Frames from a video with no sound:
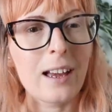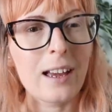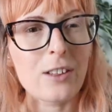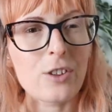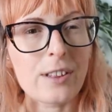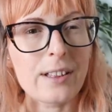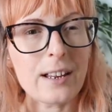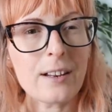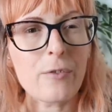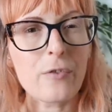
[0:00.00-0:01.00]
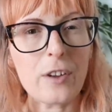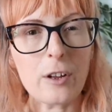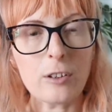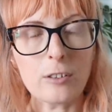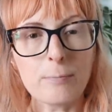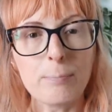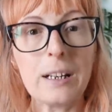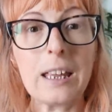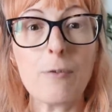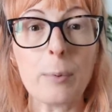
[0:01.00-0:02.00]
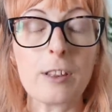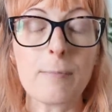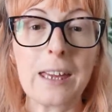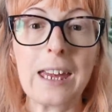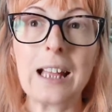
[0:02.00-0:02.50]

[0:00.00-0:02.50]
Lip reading: it just didn't feel believable to me.